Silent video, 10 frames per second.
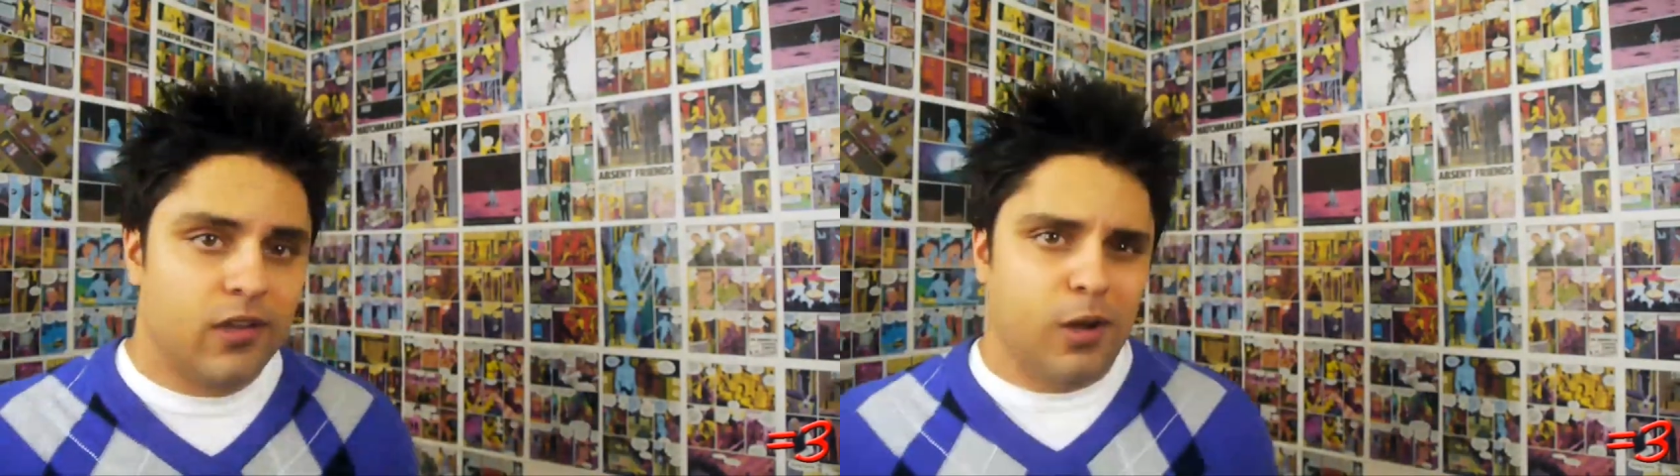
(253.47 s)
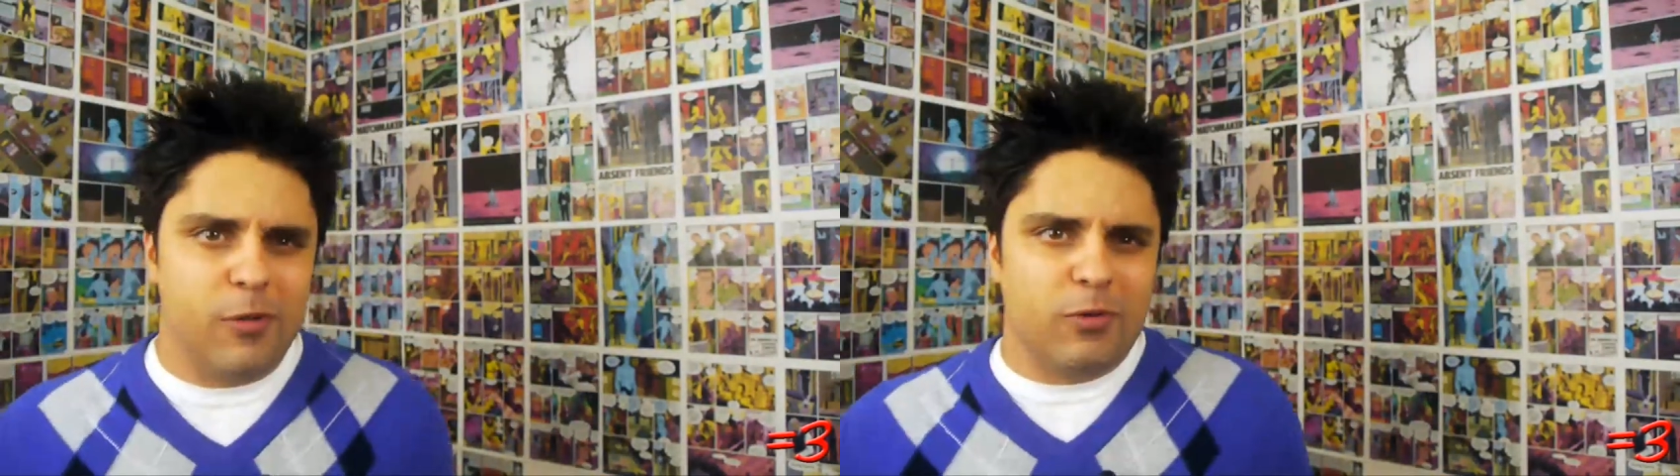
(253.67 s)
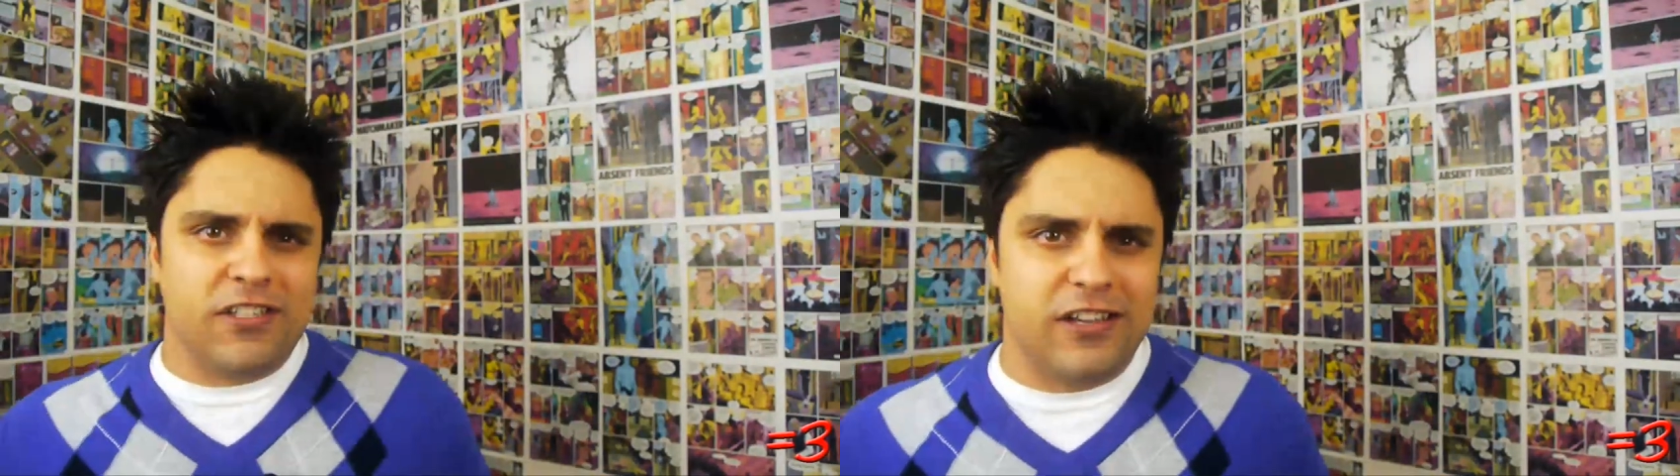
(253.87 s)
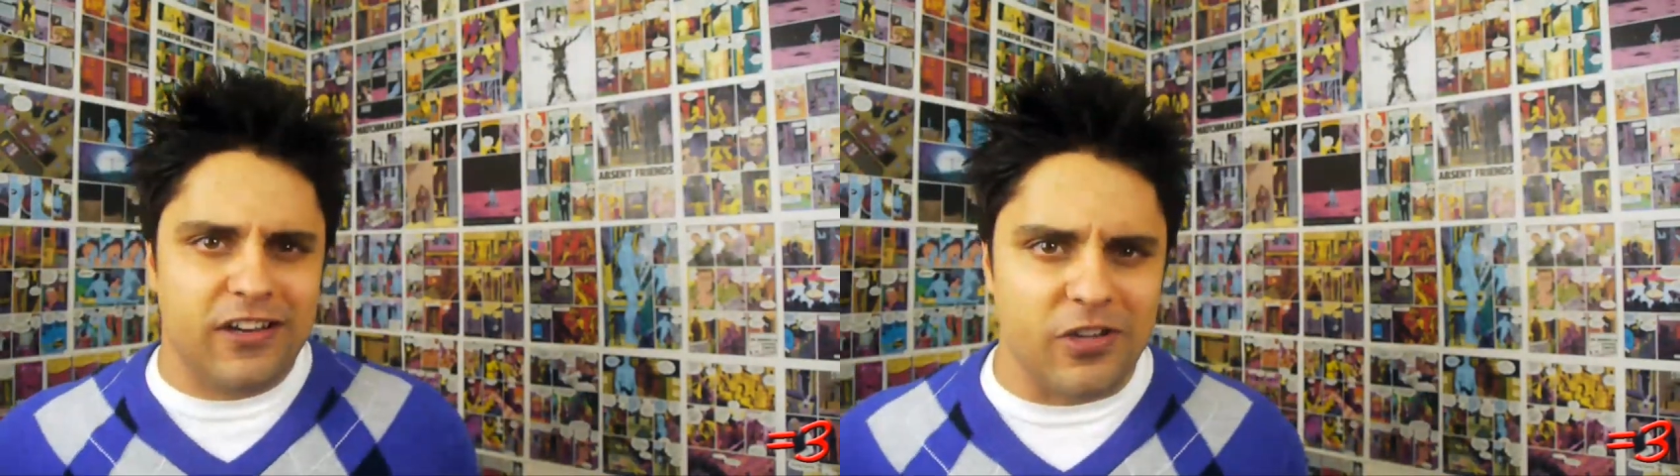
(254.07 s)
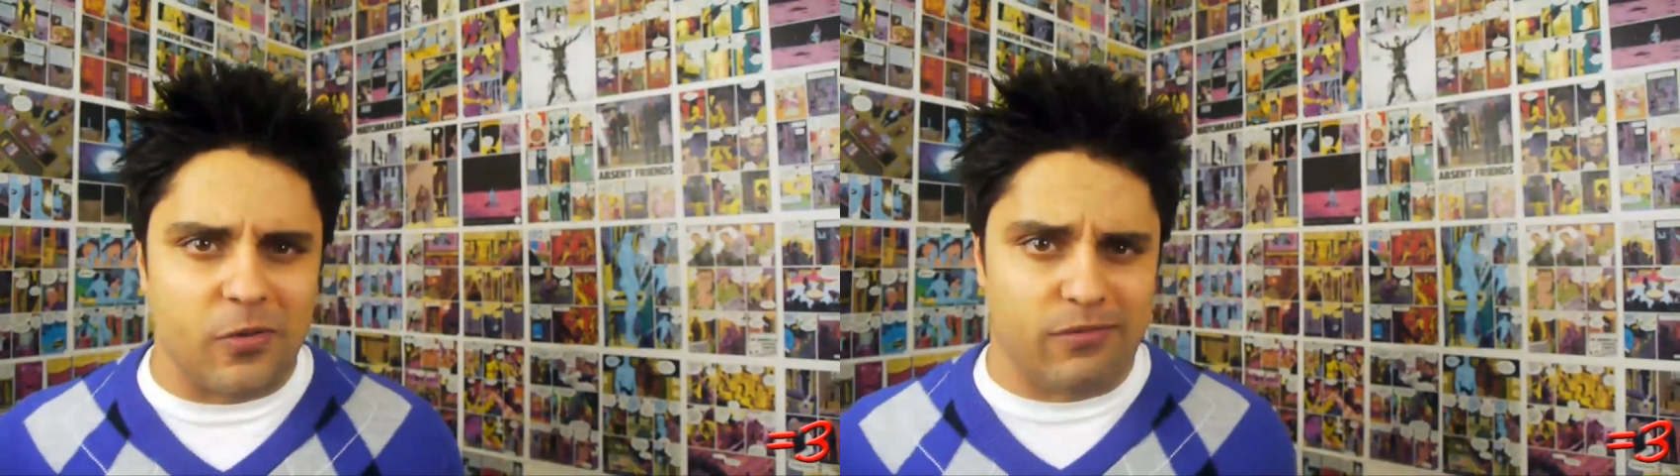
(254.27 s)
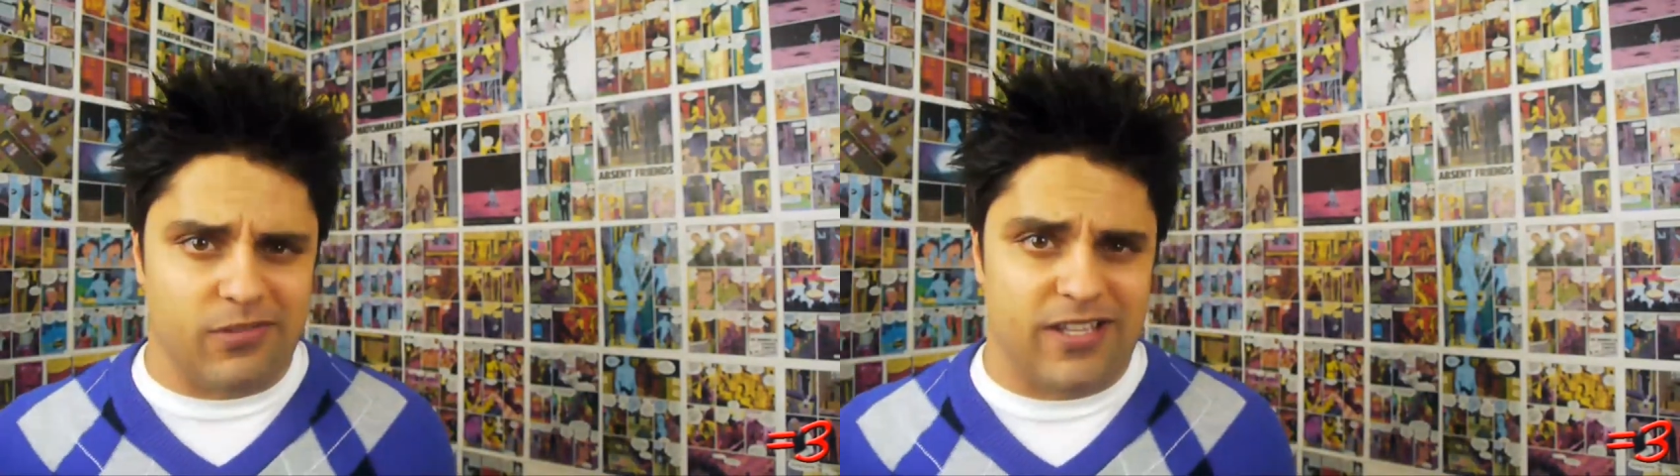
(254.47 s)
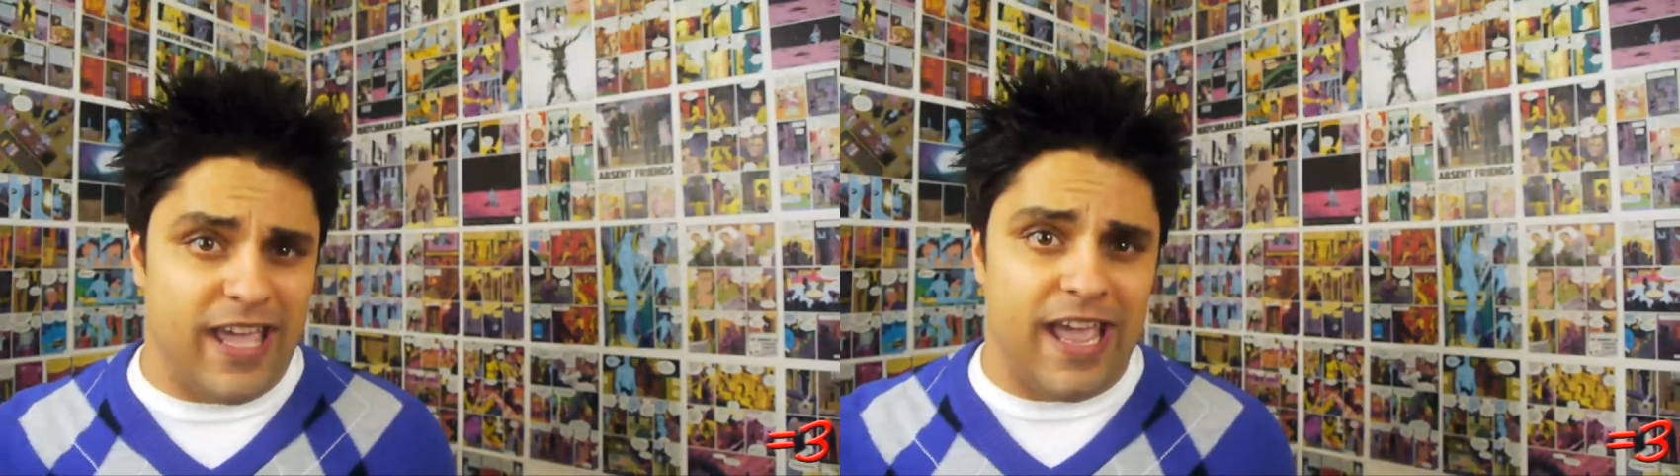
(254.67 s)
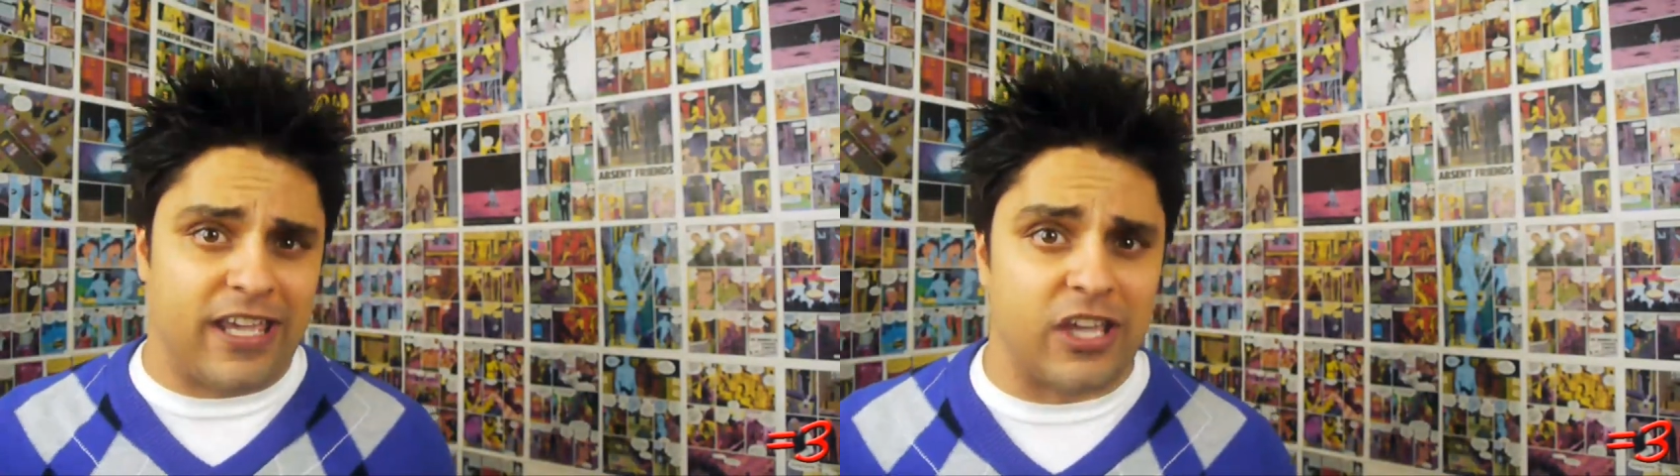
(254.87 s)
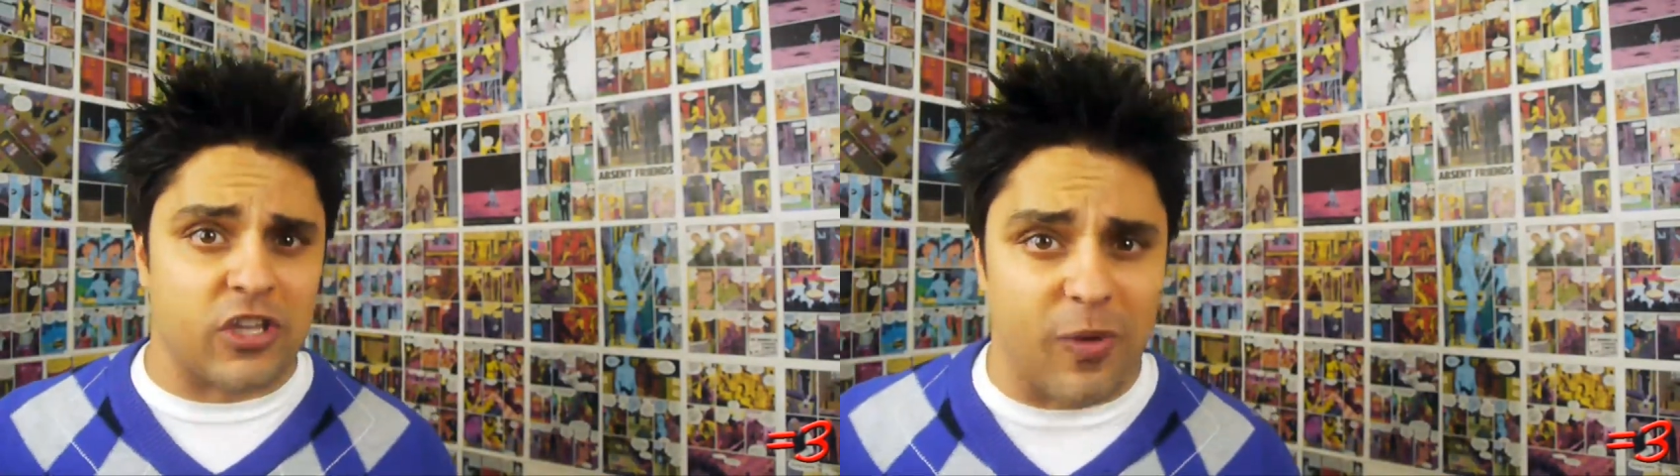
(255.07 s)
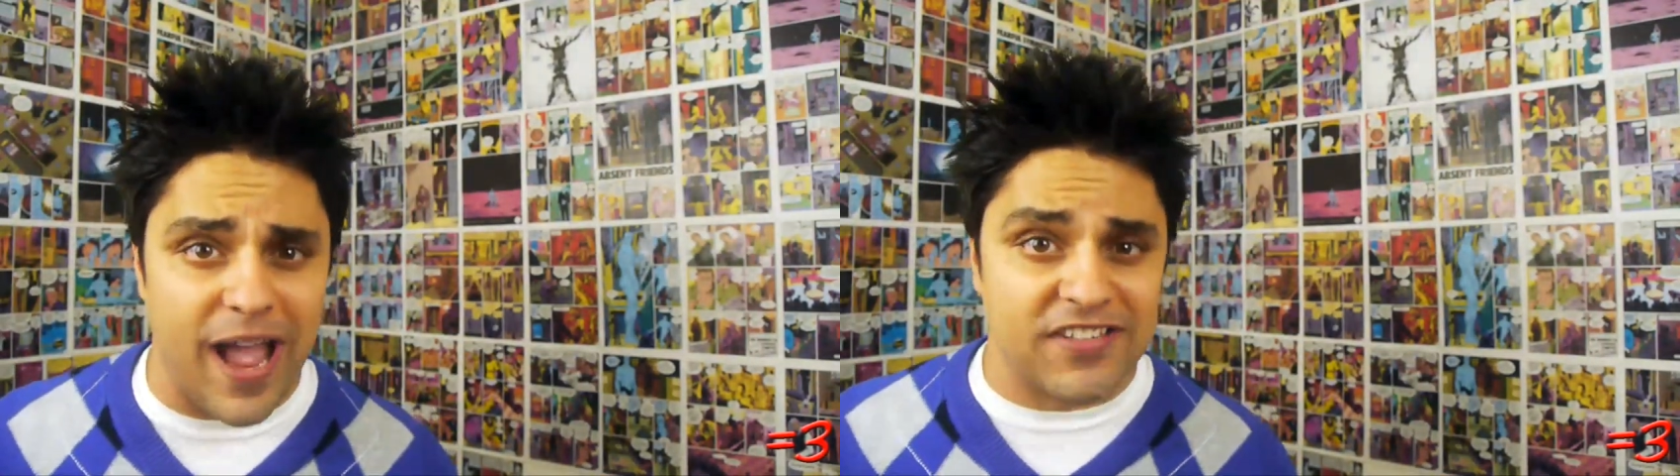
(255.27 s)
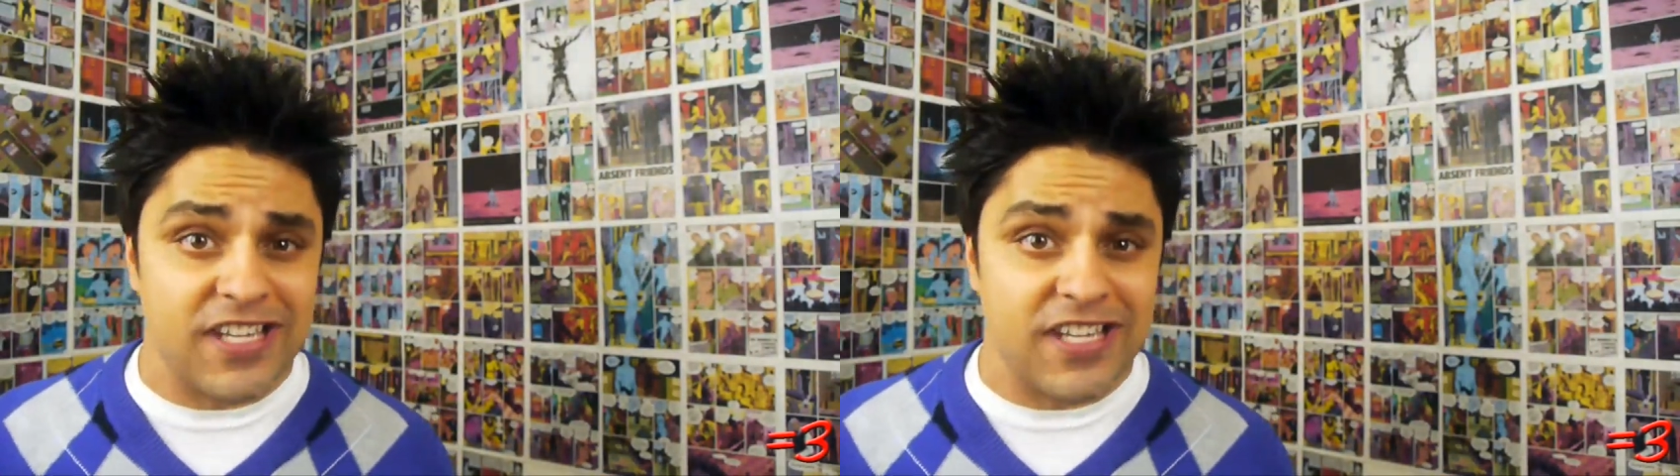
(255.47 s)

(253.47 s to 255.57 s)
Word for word: I mean, what's he gonna do? He, he, can't kick your ass.